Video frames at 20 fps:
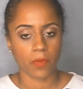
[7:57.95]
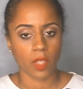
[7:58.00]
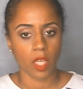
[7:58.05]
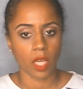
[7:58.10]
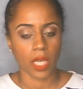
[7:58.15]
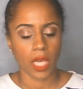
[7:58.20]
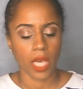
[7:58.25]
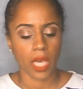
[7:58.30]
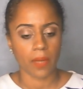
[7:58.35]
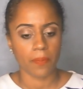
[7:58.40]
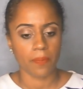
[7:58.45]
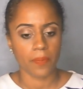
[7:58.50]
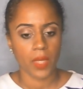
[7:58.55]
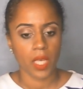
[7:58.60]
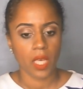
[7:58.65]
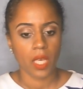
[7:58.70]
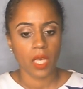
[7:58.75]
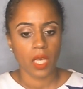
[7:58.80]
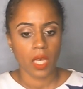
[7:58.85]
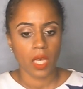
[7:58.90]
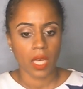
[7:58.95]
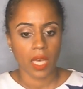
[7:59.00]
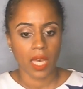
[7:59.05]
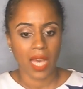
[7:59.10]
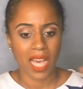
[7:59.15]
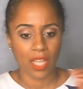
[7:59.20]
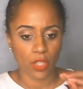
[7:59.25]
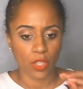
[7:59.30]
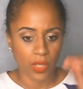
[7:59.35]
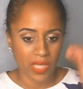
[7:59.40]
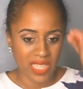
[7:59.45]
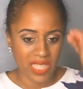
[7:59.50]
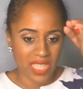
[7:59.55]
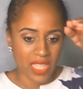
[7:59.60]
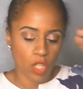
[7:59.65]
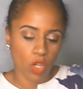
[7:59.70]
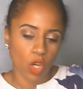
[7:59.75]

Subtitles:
Okay, how you could see your